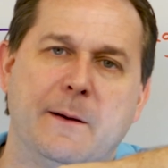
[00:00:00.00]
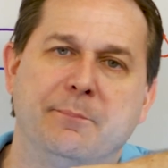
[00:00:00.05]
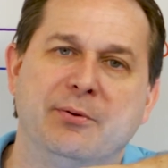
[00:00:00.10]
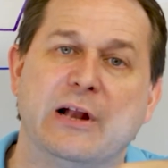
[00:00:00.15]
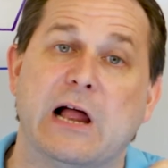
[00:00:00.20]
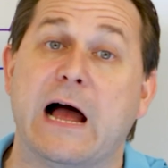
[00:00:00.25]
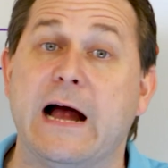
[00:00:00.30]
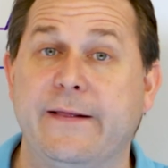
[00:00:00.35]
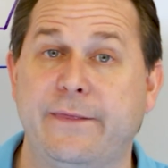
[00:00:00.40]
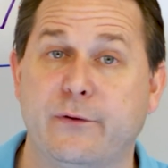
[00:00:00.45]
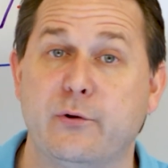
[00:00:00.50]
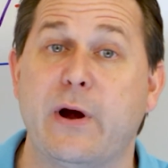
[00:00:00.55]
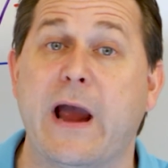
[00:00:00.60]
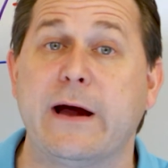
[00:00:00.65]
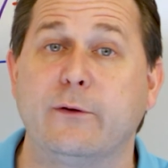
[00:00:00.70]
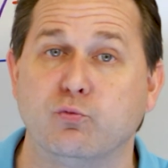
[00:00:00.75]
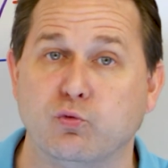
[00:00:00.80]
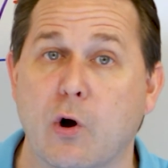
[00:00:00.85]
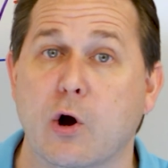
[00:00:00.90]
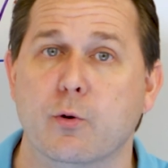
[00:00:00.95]
applied through
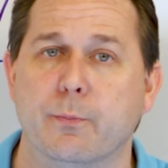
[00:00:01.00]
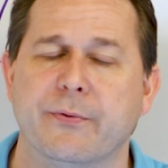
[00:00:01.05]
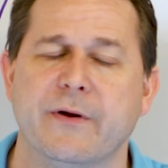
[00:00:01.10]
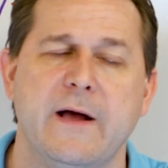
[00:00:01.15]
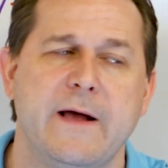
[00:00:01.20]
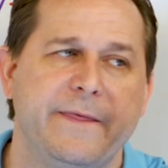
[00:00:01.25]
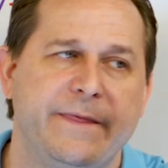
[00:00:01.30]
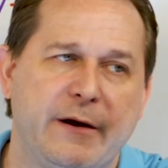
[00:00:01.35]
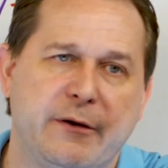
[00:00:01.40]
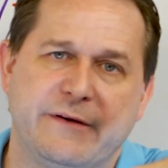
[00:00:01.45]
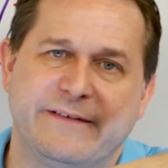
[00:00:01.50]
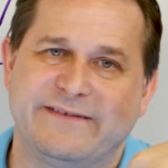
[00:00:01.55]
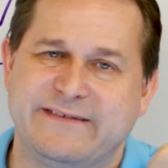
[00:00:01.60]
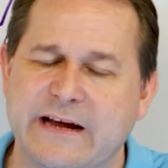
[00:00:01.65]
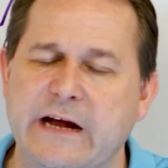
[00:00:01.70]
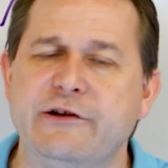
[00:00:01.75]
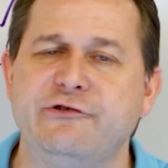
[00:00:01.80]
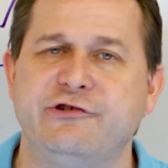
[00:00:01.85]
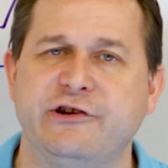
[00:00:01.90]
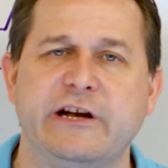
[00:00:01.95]
a rope. There is
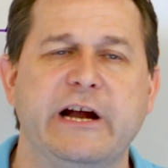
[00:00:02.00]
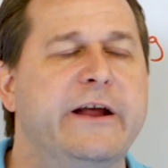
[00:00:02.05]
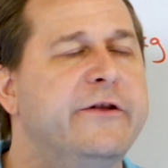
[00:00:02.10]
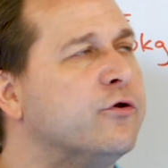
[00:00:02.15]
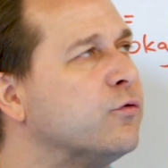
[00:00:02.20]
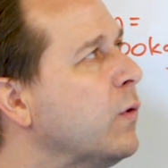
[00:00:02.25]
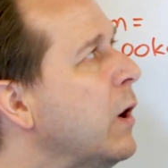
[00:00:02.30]
tension in the